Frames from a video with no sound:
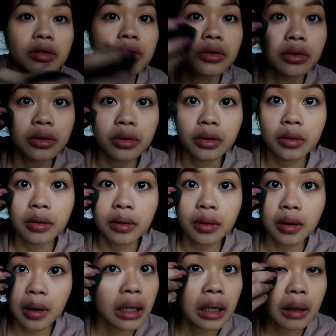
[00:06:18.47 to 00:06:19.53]
to
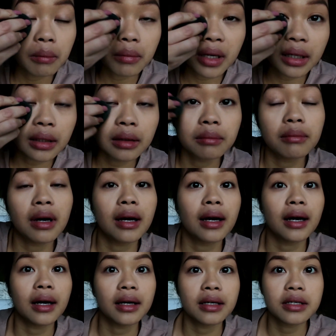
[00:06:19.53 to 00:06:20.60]
make my
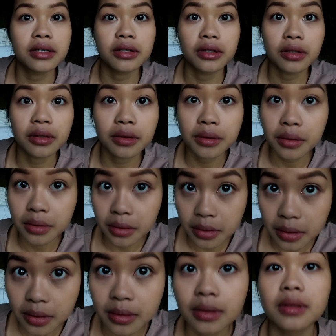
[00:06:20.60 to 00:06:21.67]
eye
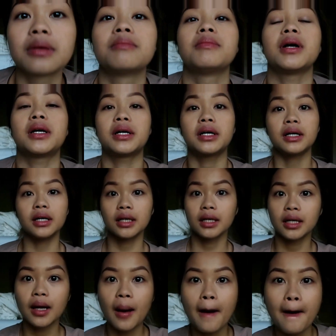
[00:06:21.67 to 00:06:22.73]
circles better,
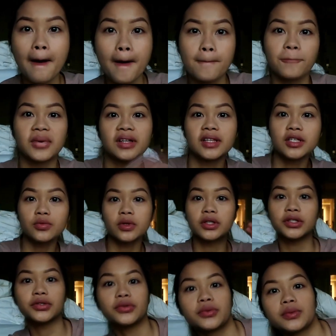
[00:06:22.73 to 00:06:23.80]
but this will
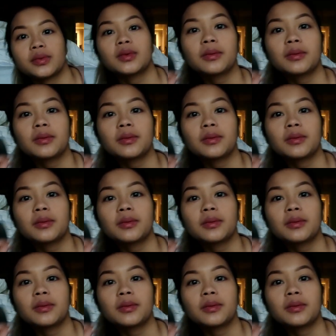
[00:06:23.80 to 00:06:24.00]
do.